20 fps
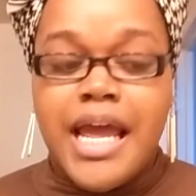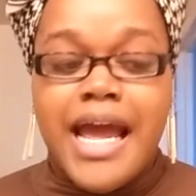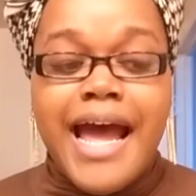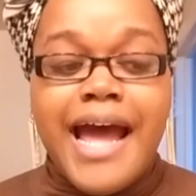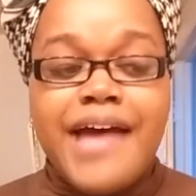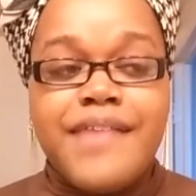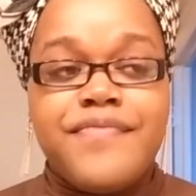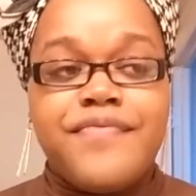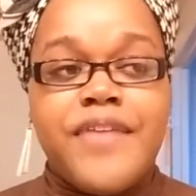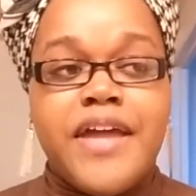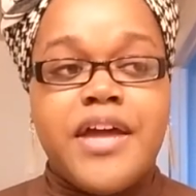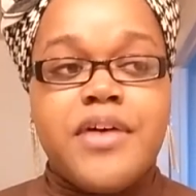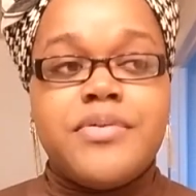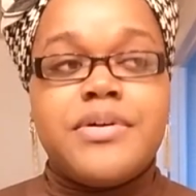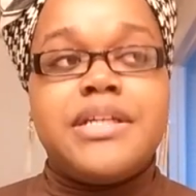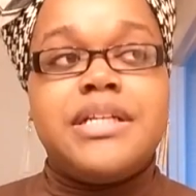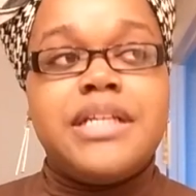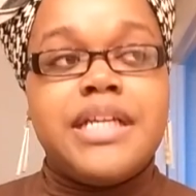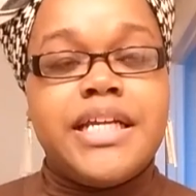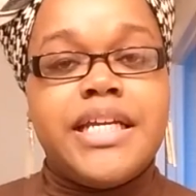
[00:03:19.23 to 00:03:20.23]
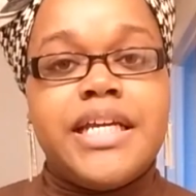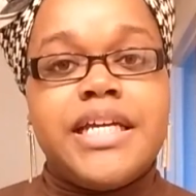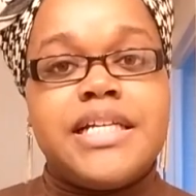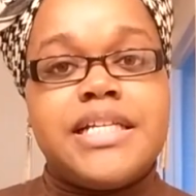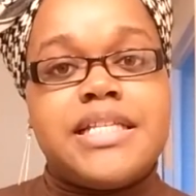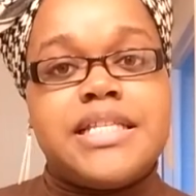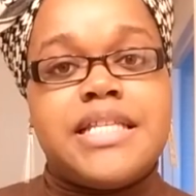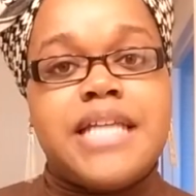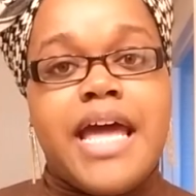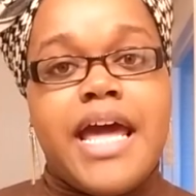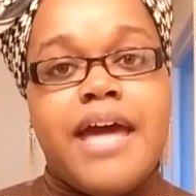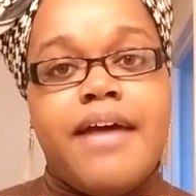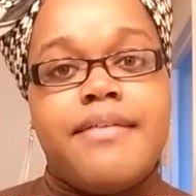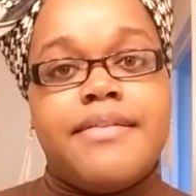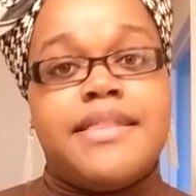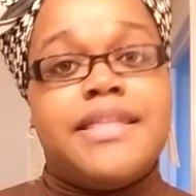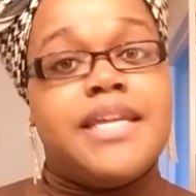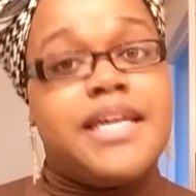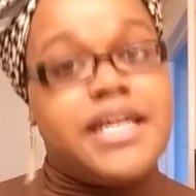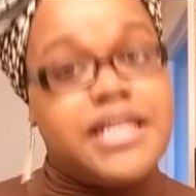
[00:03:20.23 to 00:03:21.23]
I found clinics
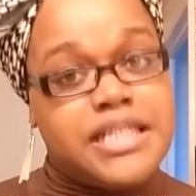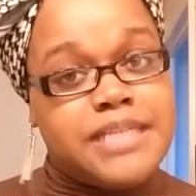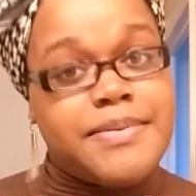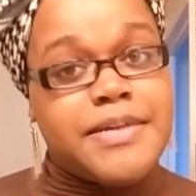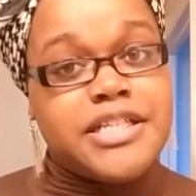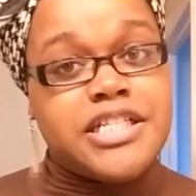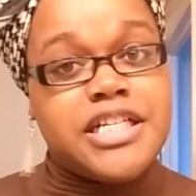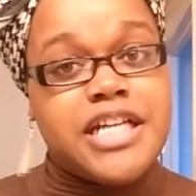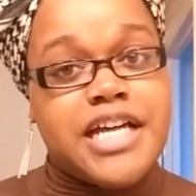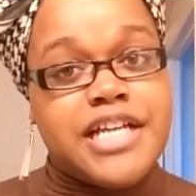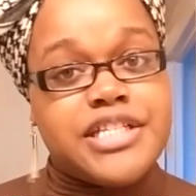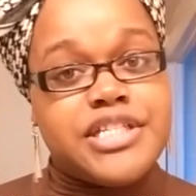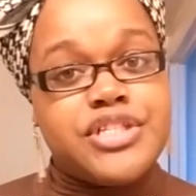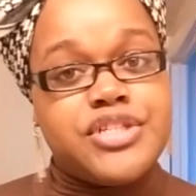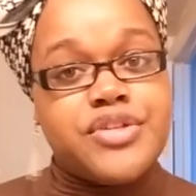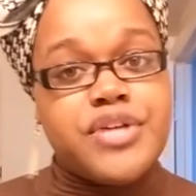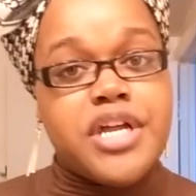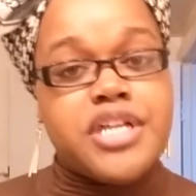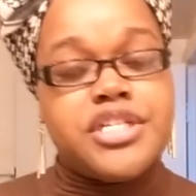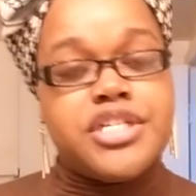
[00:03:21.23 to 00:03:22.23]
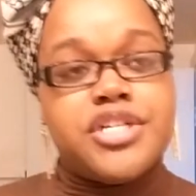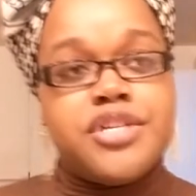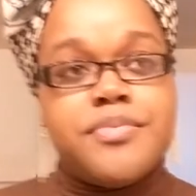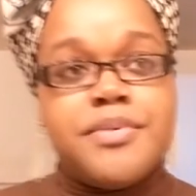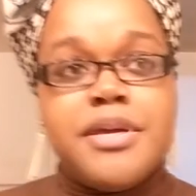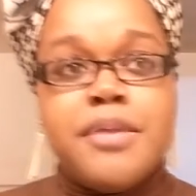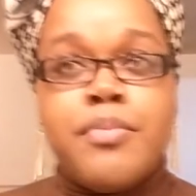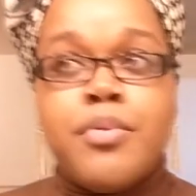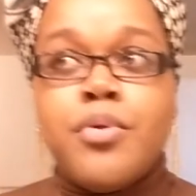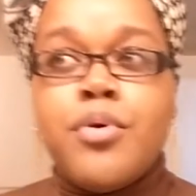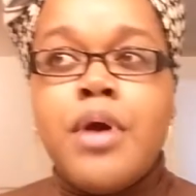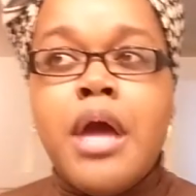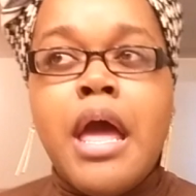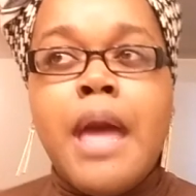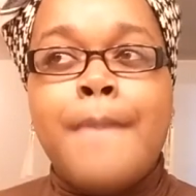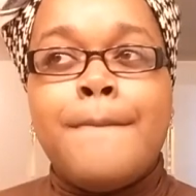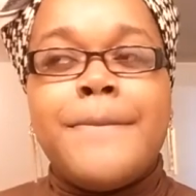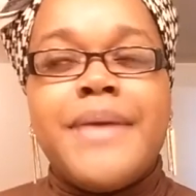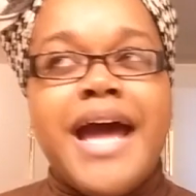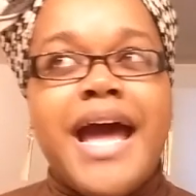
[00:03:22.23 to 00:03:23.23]
that did specialize in transgender people,
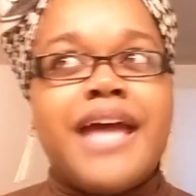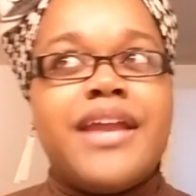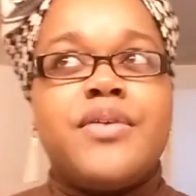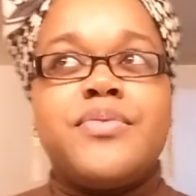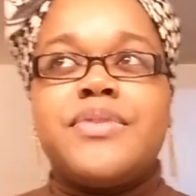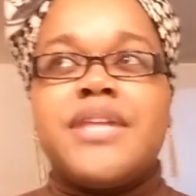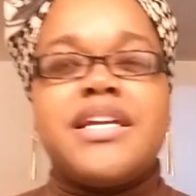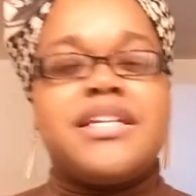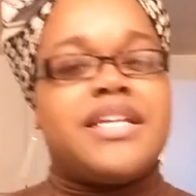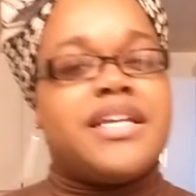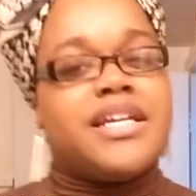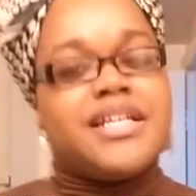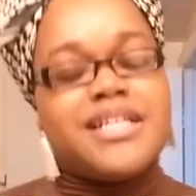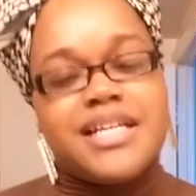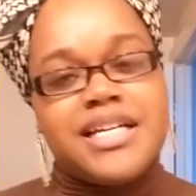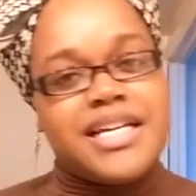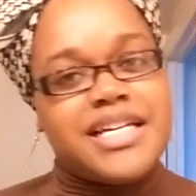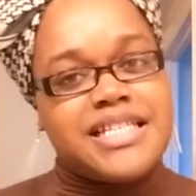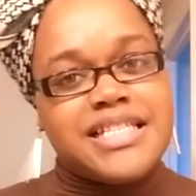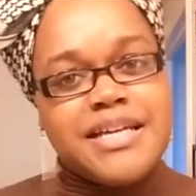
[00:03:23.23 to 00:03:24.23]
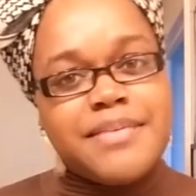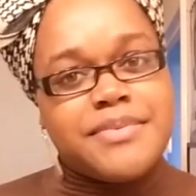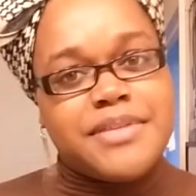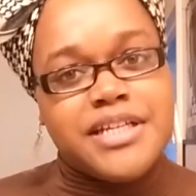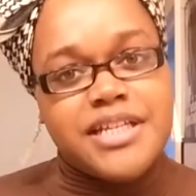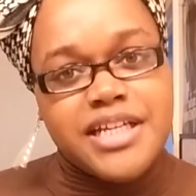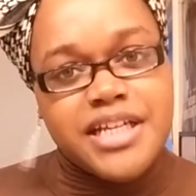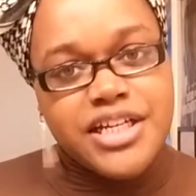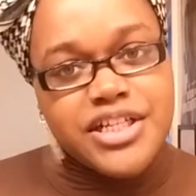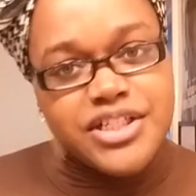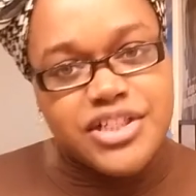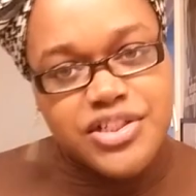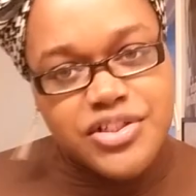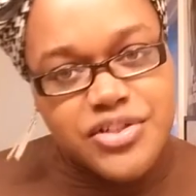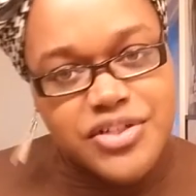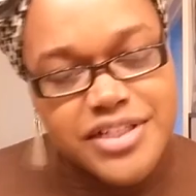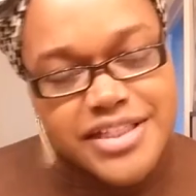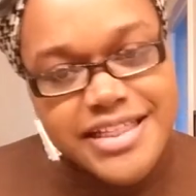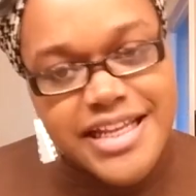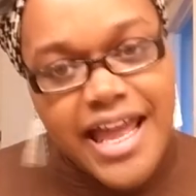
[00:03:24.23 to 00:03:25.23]
but I don't think they accepted the
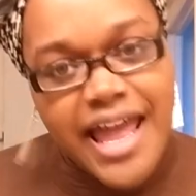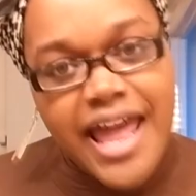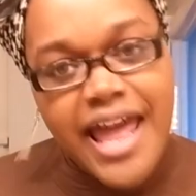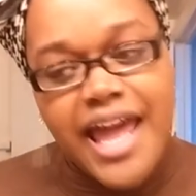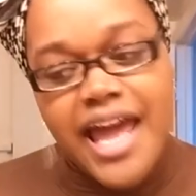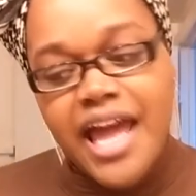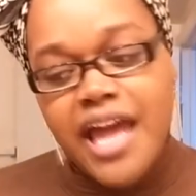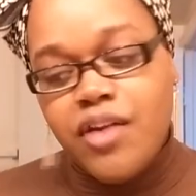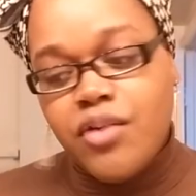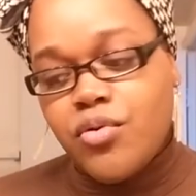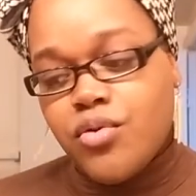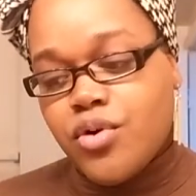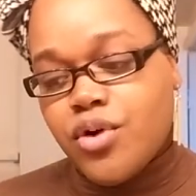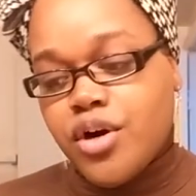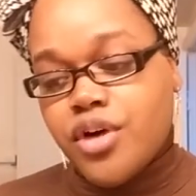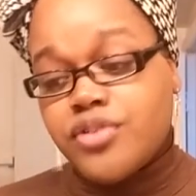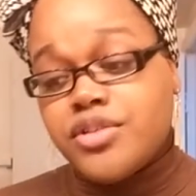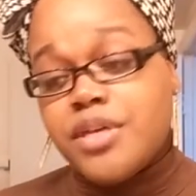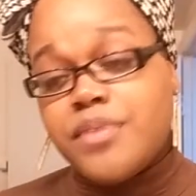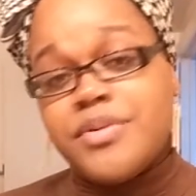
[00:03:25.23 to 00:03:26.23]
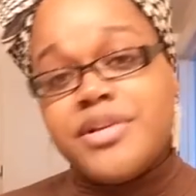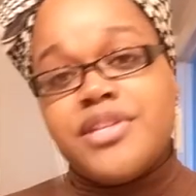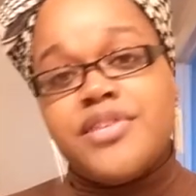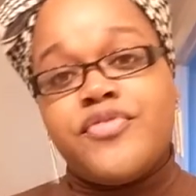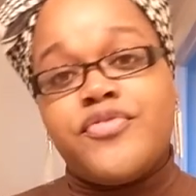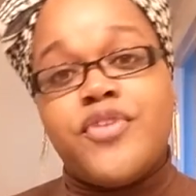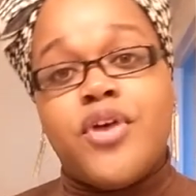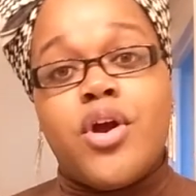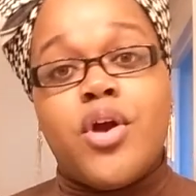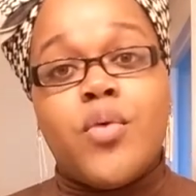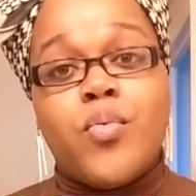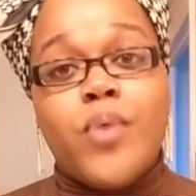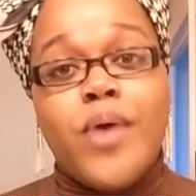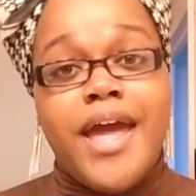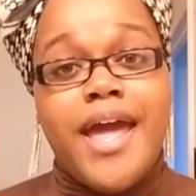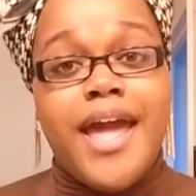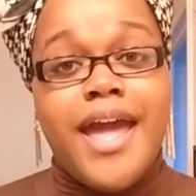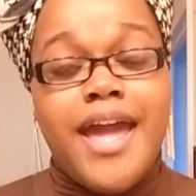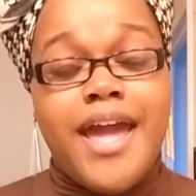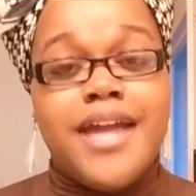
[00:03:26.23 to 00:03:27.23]
insurance I had, or they were either far
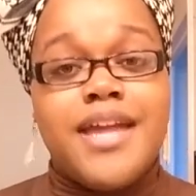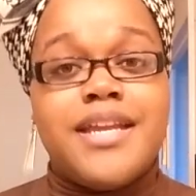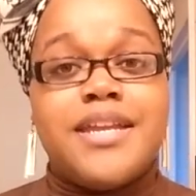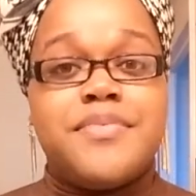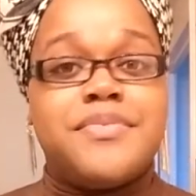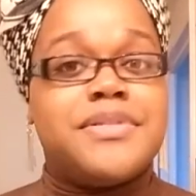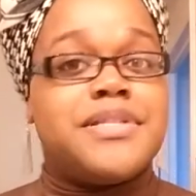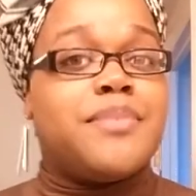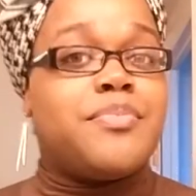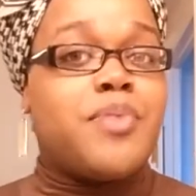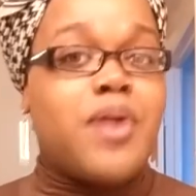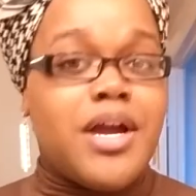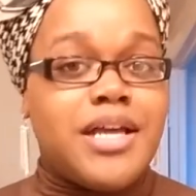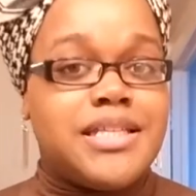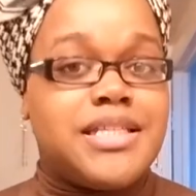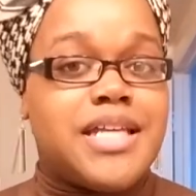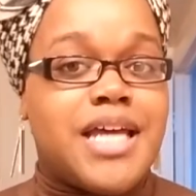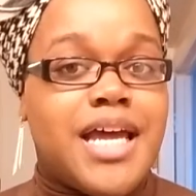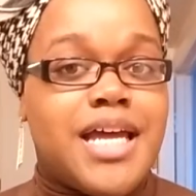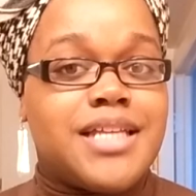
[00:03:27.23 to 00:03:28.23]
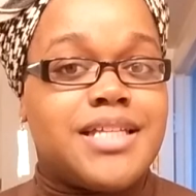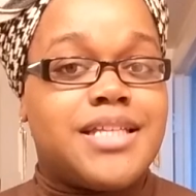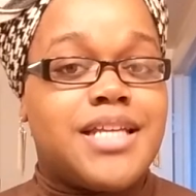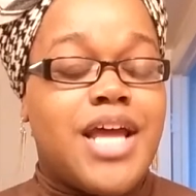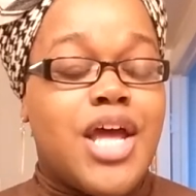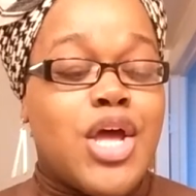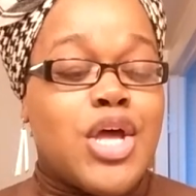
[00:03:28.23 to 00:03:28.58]
away, and it was a process.